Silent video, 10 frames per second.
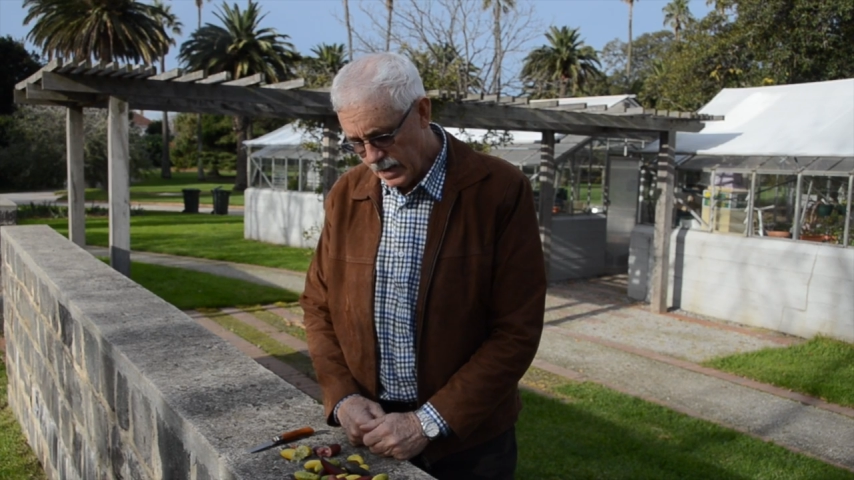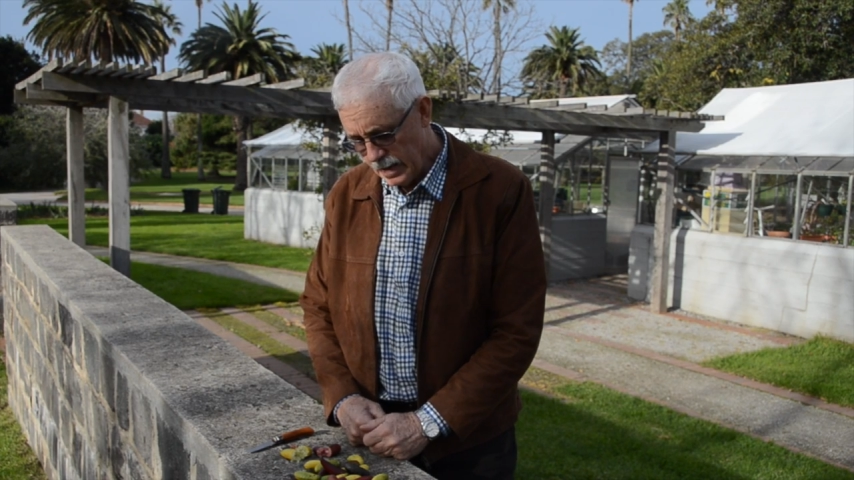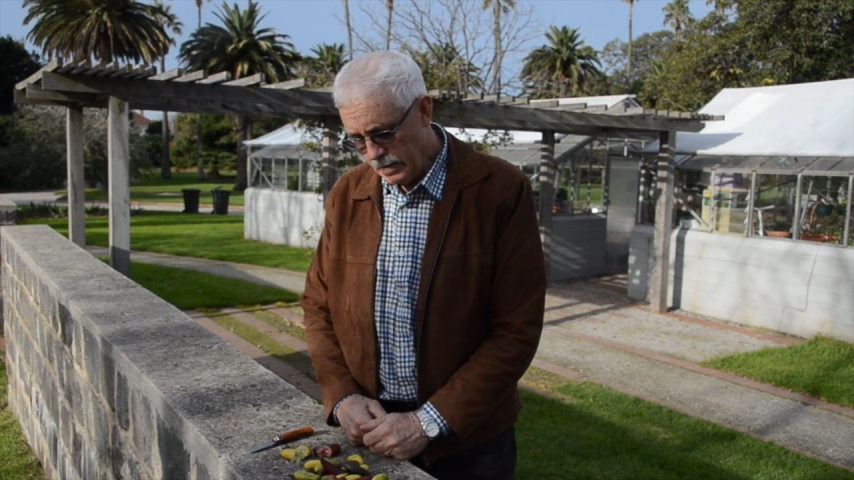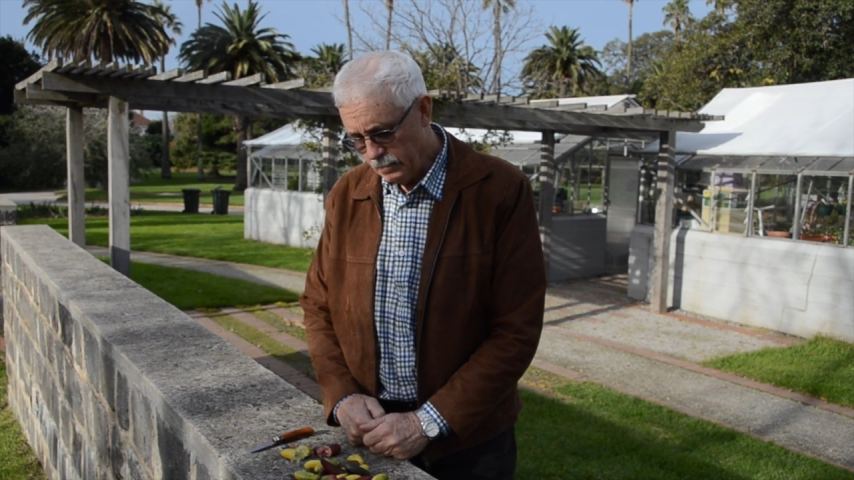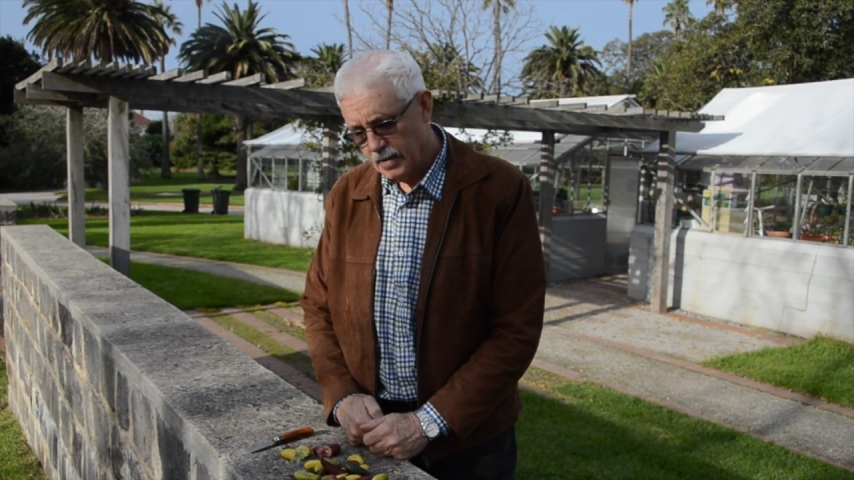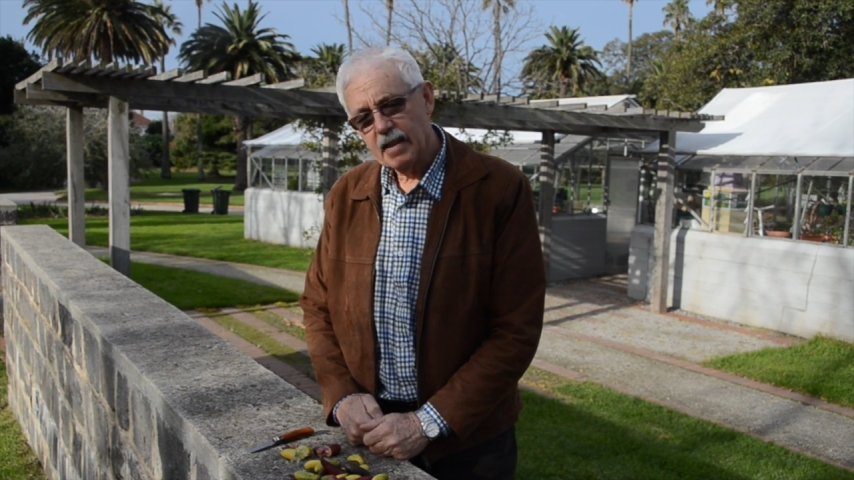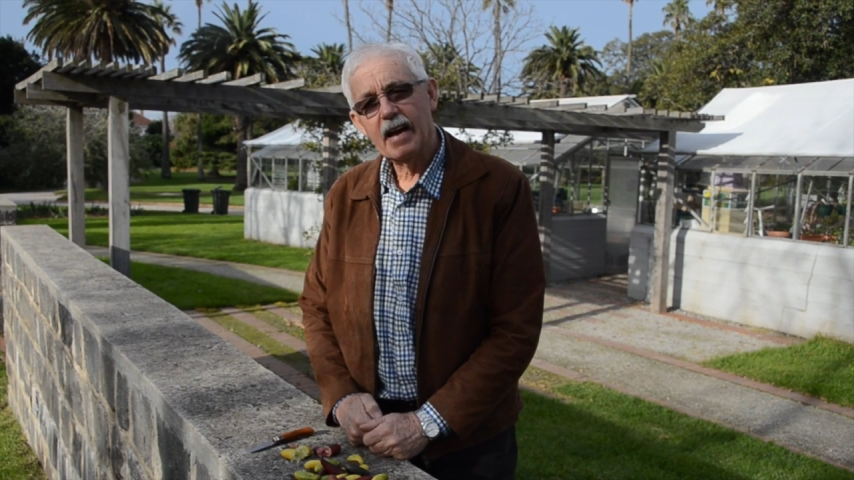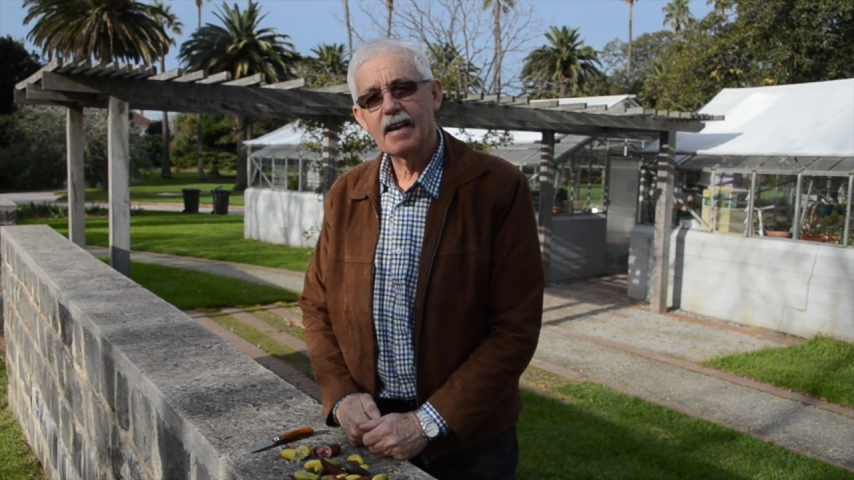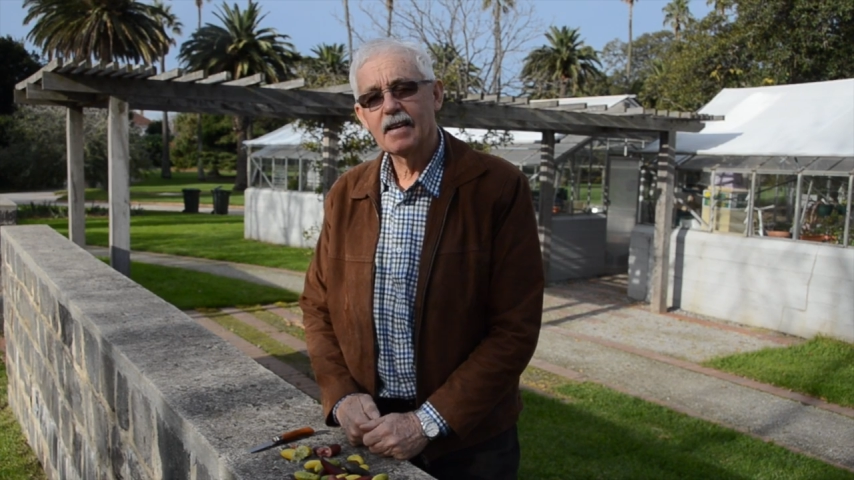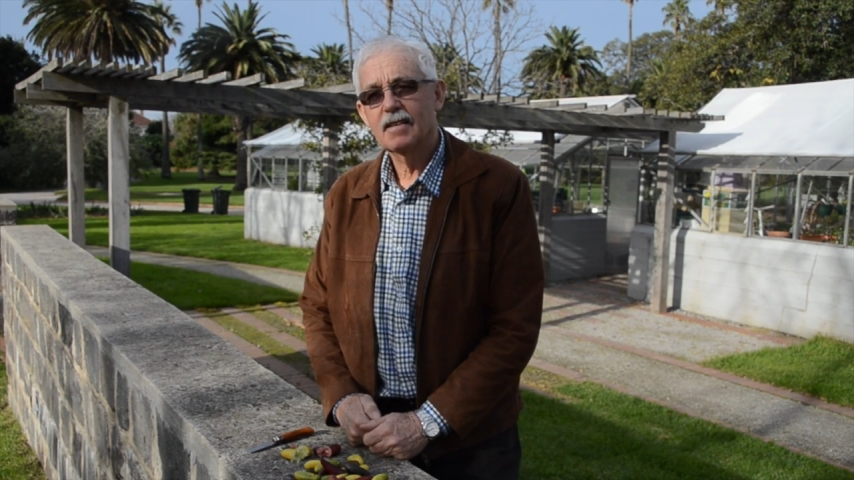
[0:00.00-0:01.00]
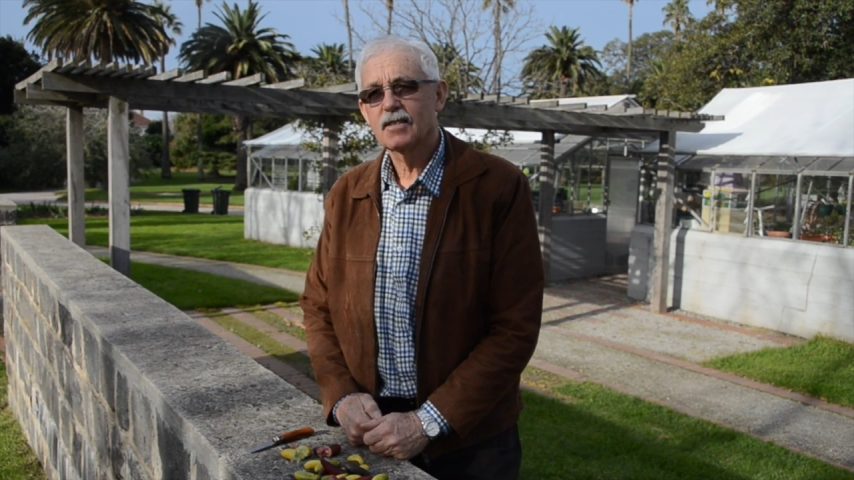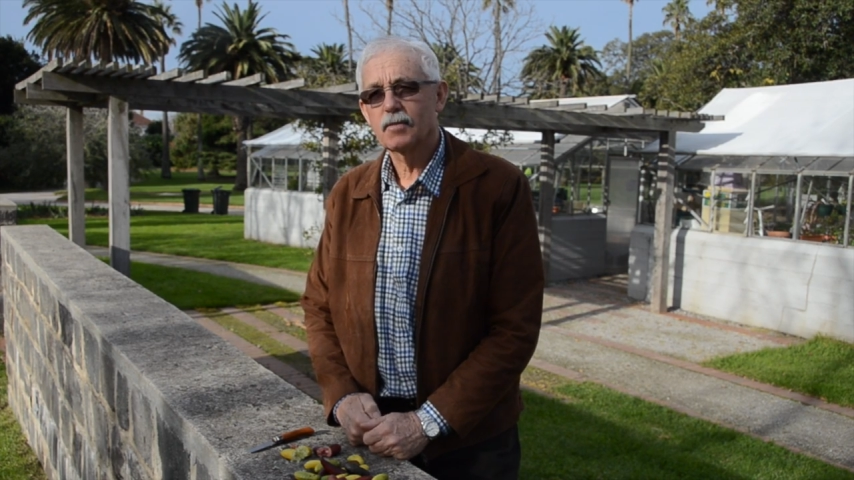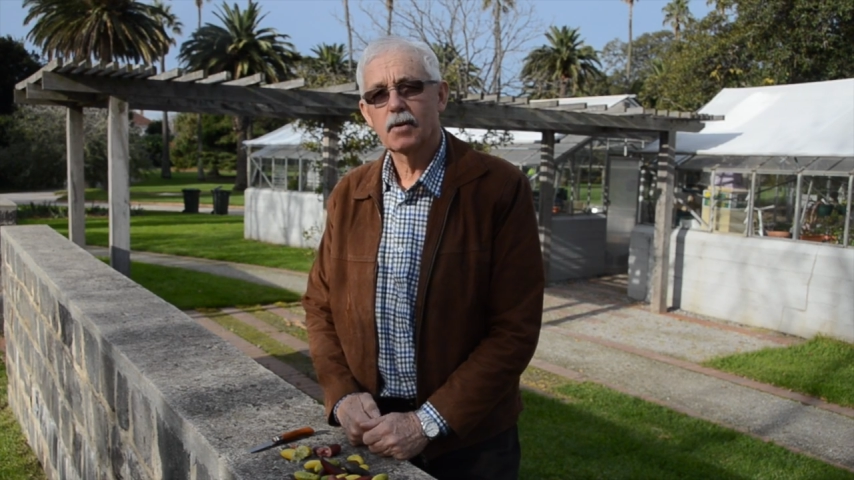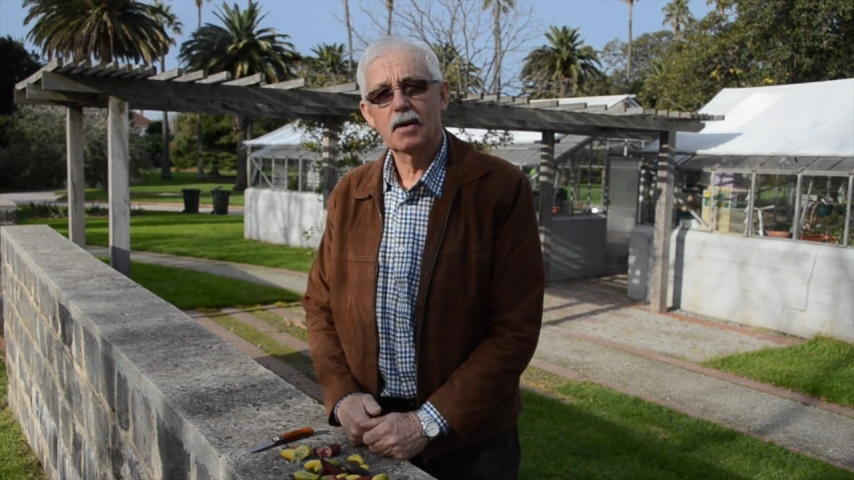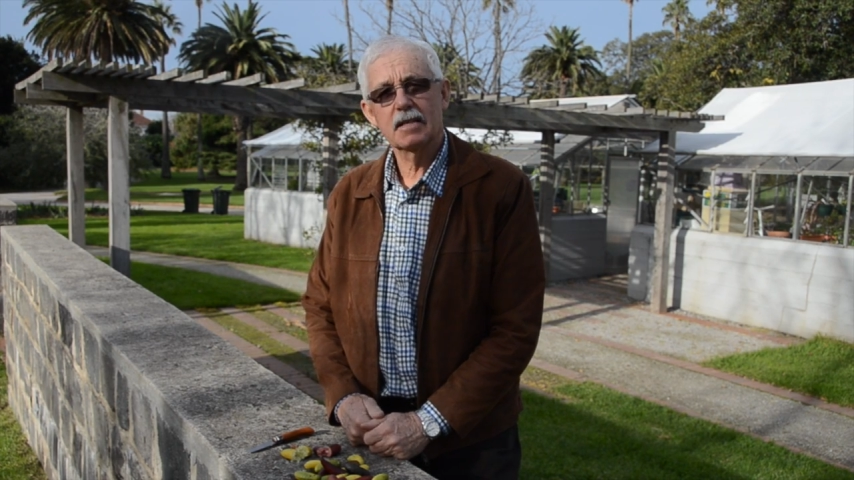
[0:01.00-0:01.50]
but they,
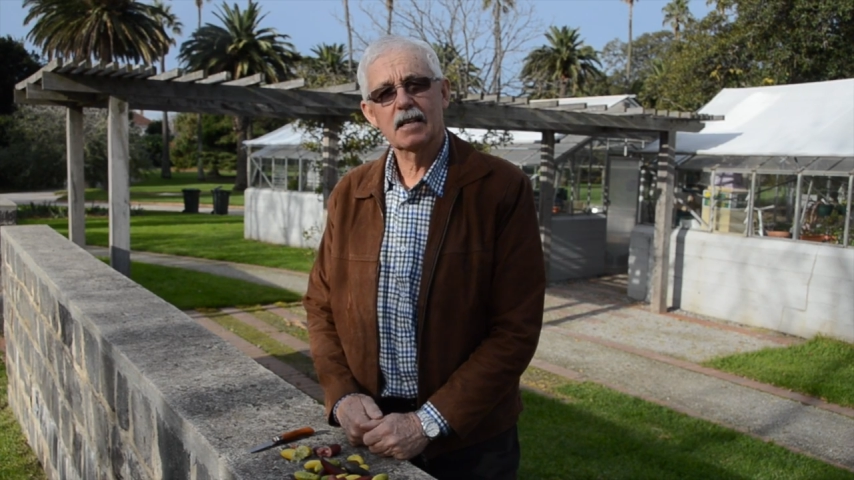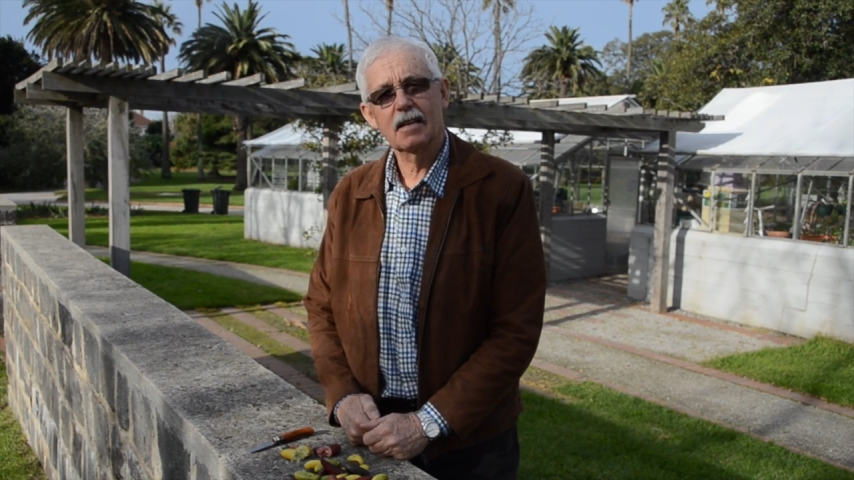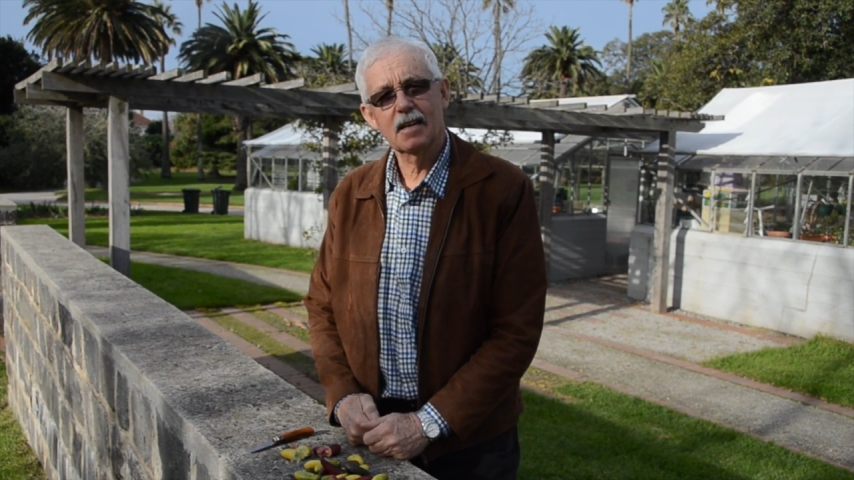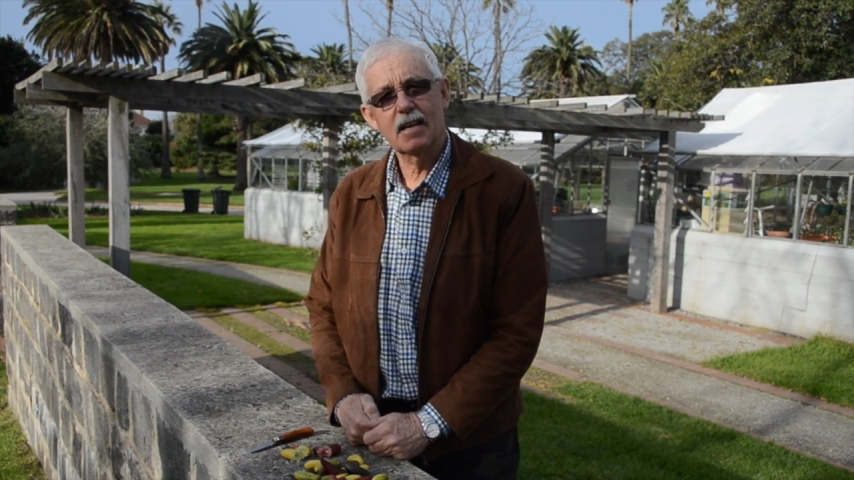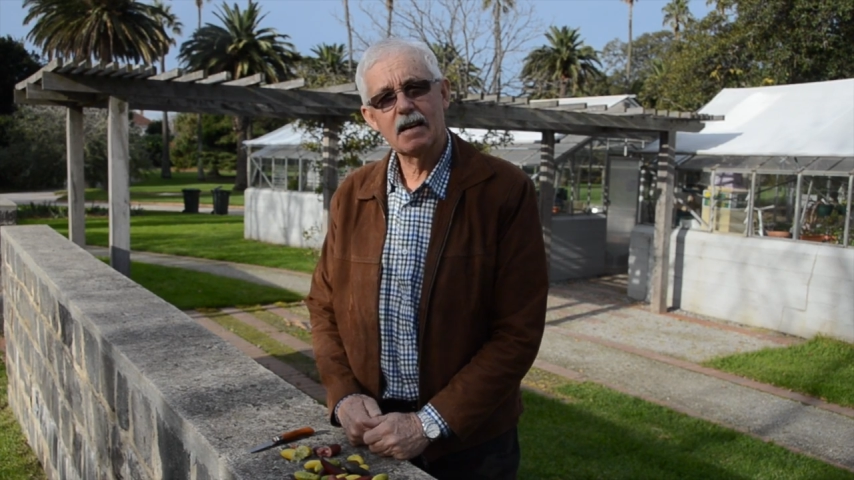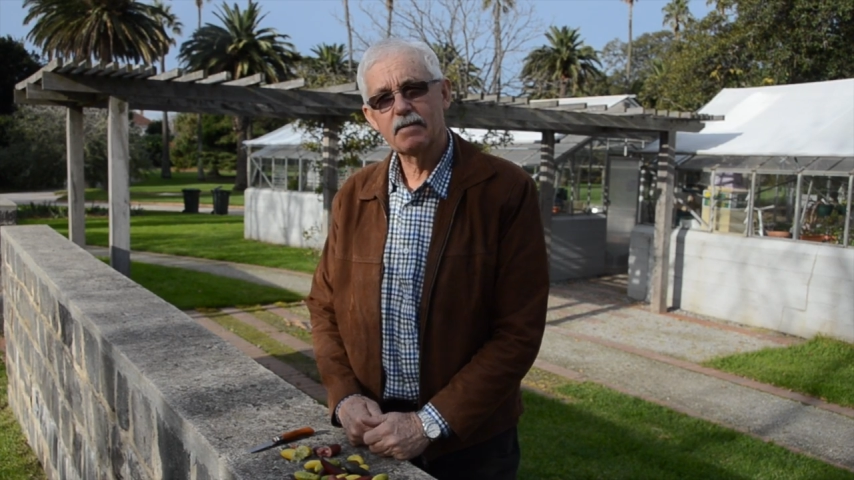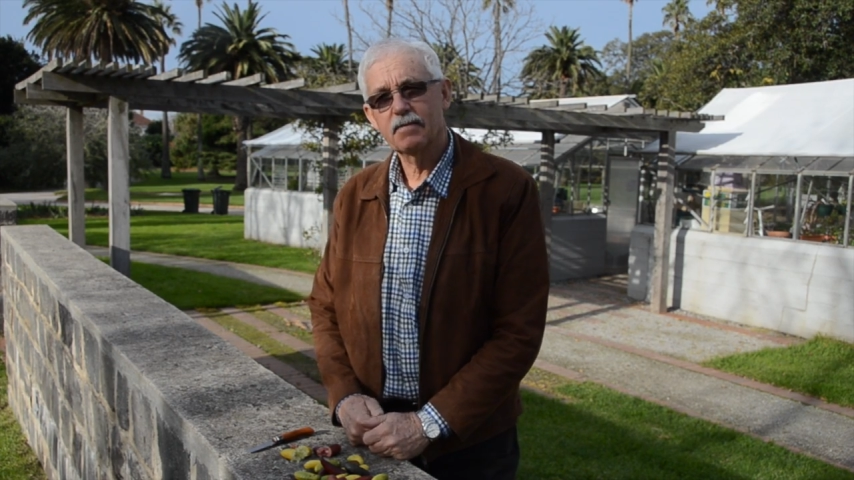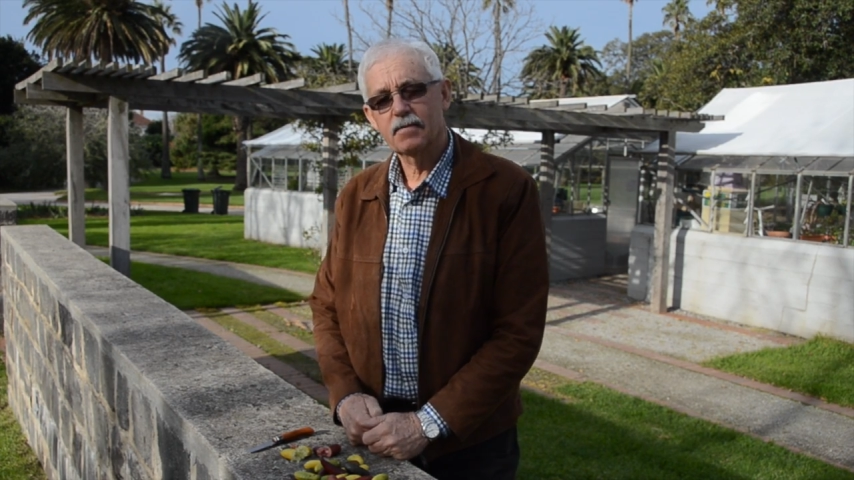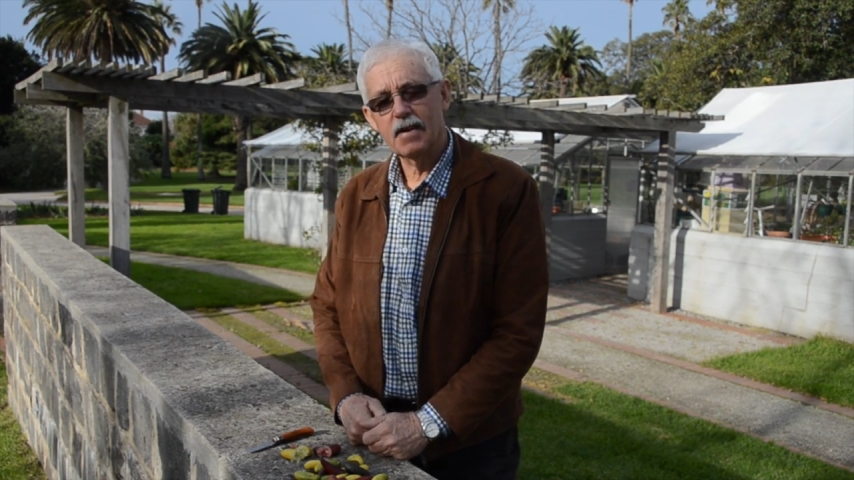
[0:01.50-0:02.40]
surprisingly enough,